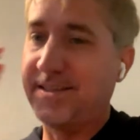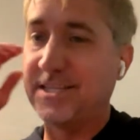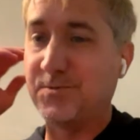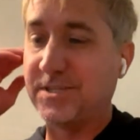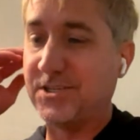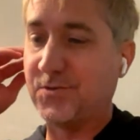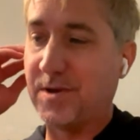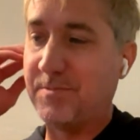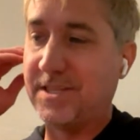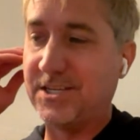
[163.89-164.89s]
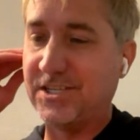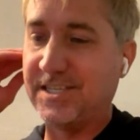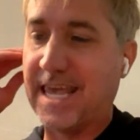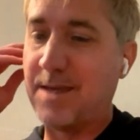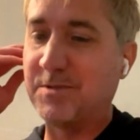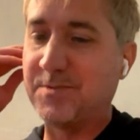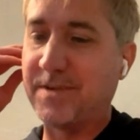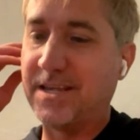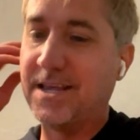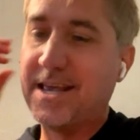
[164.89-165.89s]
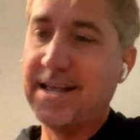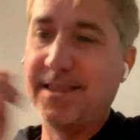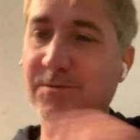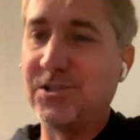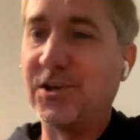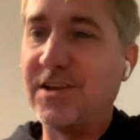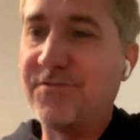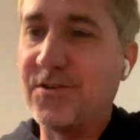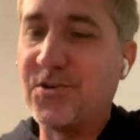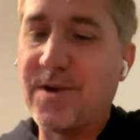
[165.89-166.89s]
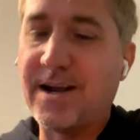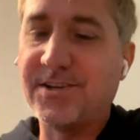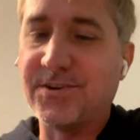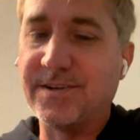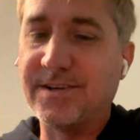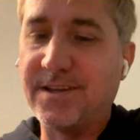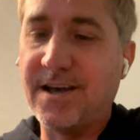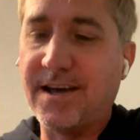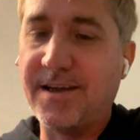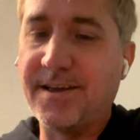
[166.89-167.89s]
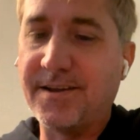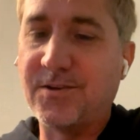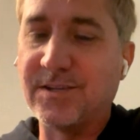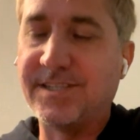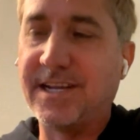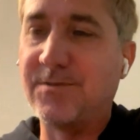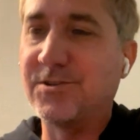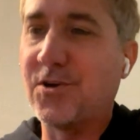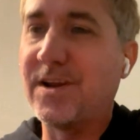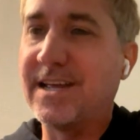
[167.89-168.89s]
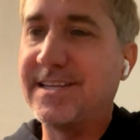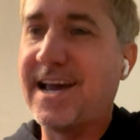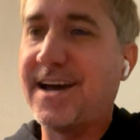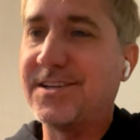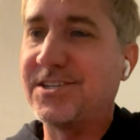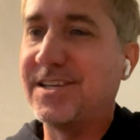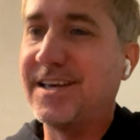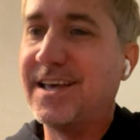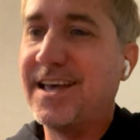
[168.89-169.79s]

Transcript: And this was a script that just came to me that was looking for a director, and uh, Christina was already attached,